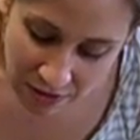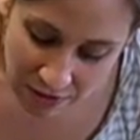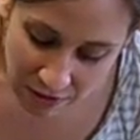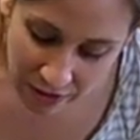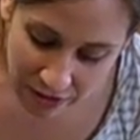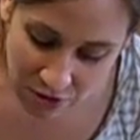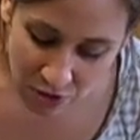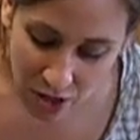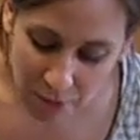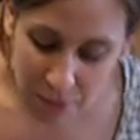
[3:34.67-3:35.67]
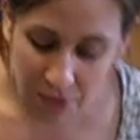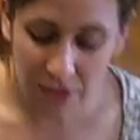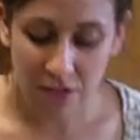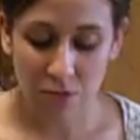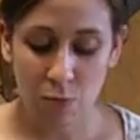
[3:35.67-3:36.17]
So add a drop,
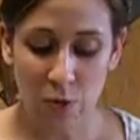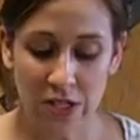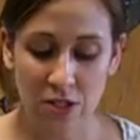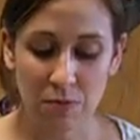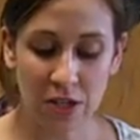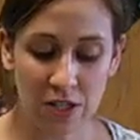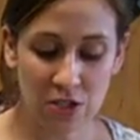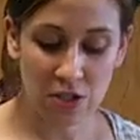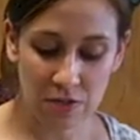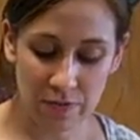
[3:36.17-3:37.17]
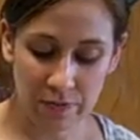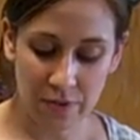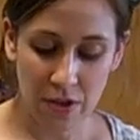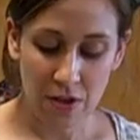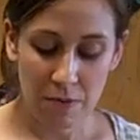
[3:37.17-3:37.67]
and that's way too much,
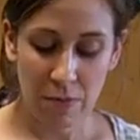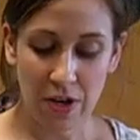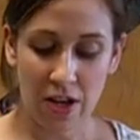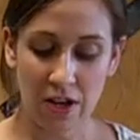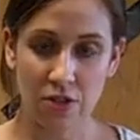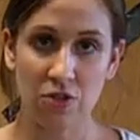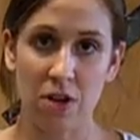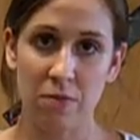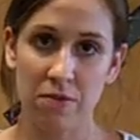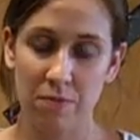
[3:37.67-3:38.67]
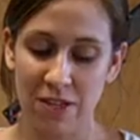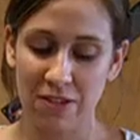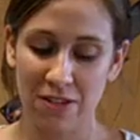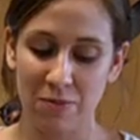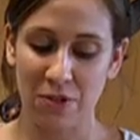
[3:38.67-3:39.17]
but add a drop of
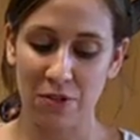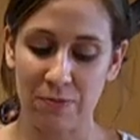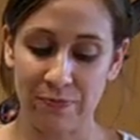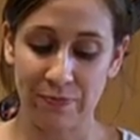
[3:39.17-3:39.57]
methylene blue.